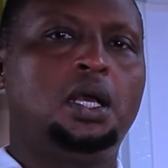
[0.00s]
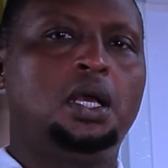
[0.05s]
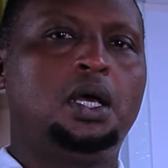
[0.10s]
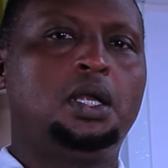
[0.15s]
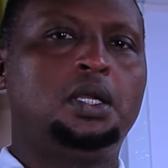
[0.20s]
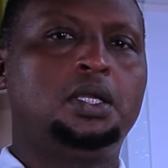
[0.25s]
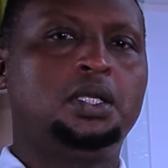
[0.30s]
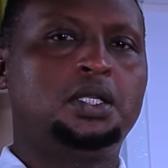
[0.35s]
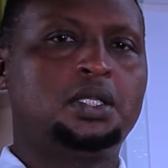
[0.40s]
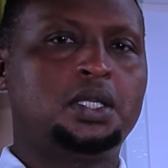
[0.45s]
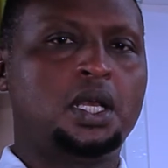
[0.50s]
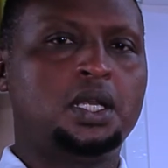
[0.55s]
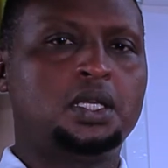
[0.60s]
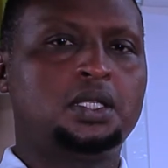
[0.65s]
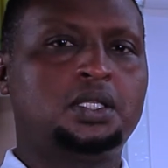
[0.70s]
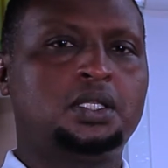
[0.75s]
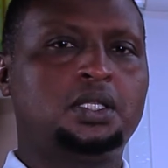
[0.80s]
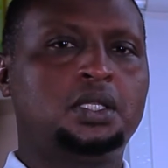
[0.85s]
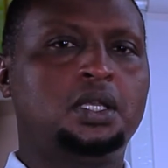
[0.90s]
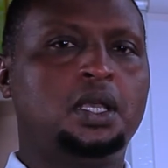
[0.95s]

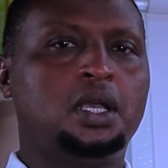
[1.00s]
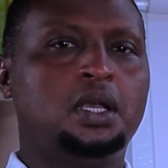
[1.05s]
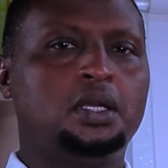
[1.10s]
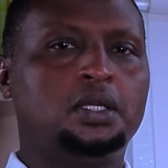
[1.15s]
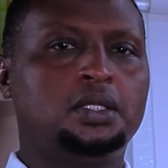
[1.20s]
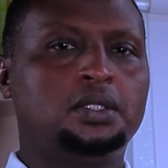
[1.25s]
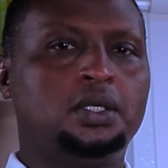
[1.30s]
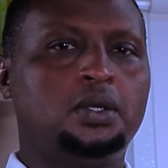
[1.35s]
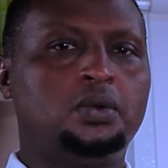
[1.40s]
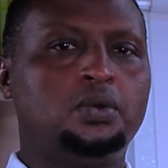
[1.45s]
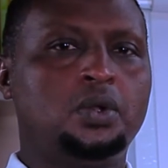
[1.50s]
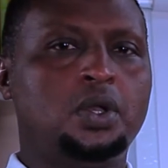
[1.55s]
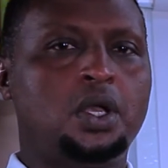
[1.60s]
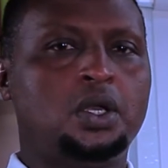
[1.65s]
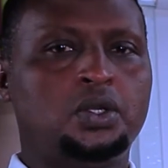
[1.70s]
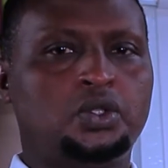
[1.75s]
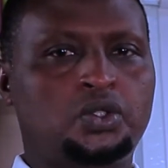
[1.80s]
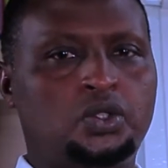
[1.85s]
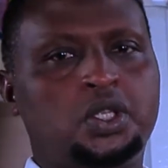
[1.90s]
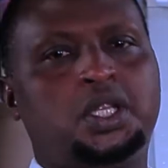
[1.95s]
results,
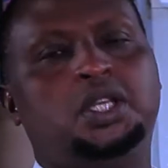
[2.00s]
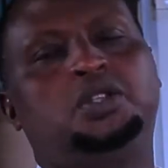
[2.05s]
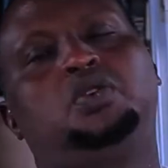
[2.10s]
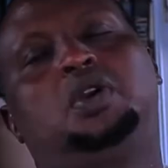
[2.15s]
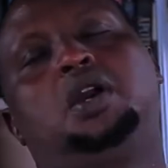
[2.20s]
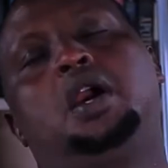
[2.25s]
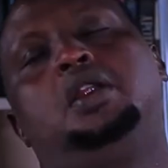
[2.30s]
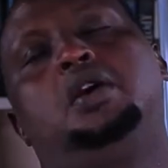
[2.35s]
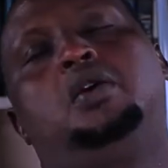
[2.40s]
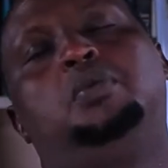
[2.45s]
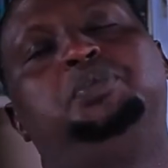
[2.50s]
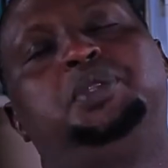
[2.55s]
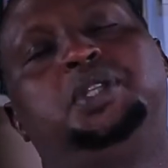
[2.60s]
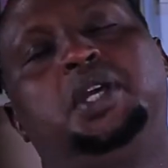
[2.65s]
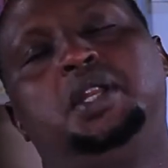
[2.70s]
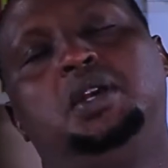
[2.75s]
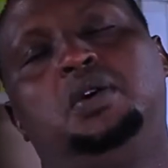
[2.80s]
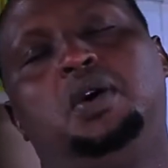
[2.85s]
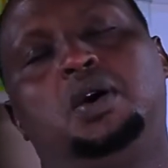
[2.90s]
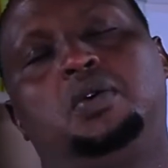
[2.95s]
so that we can
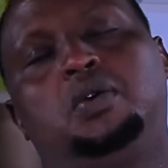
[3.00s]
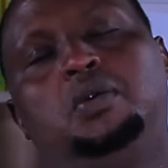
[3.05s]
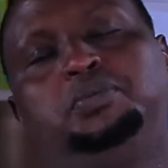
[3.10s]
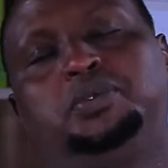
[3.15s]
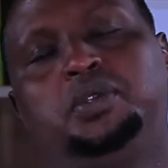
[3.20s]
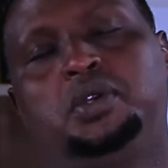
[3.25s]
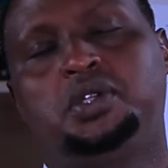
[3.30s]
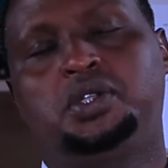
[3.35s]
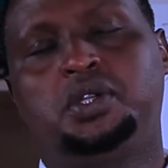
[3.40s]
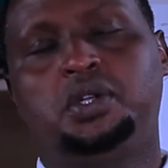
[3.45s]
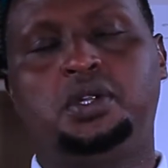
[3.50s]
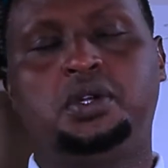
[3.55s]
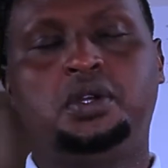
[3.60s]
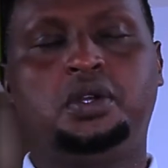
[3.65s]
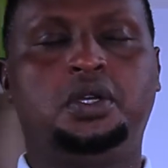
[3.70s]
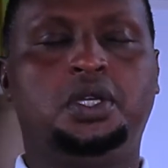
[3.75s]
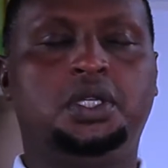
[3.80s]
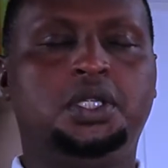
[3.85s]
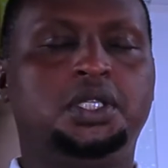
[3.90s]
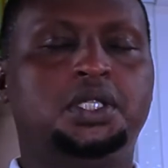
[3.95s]
obtain our
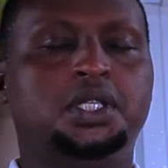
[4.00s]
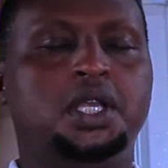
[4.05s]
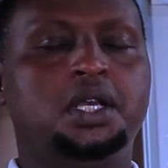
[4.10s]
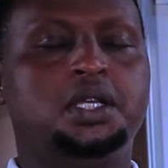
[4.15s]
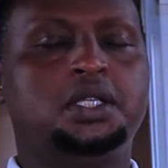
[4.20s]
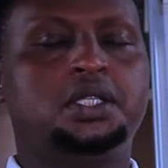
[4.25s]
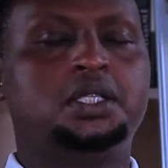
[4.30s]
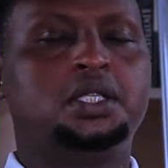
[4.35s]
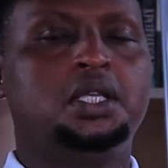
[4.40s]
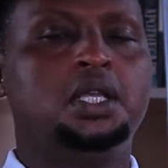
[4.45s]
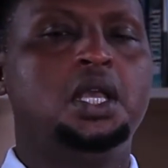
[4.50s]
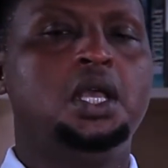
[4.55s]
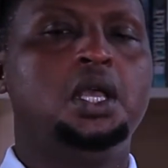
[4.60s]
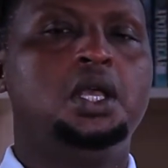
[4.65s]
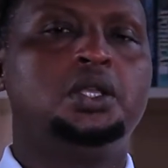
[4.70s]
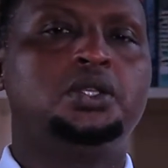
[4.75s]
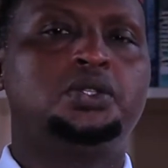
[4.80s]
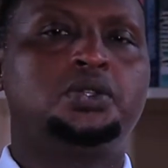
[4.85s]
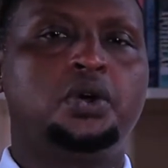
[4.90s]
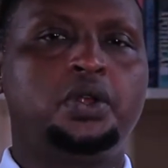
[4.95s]
computational results.
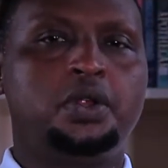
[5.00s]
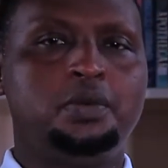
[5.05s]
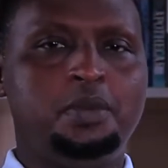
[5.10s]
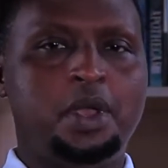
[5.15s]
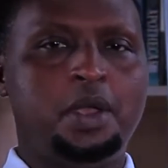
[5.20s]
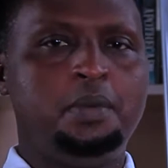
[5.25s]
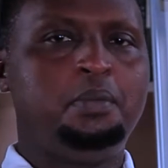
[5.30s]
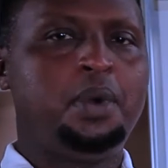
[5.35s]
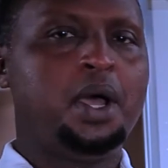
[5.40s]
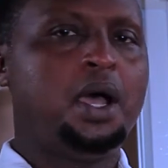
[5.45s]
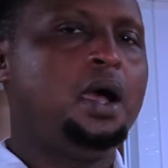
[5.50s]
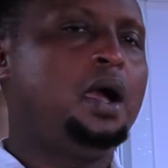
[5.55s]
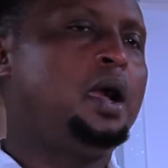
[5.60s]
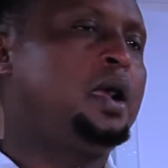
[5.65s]
So remember,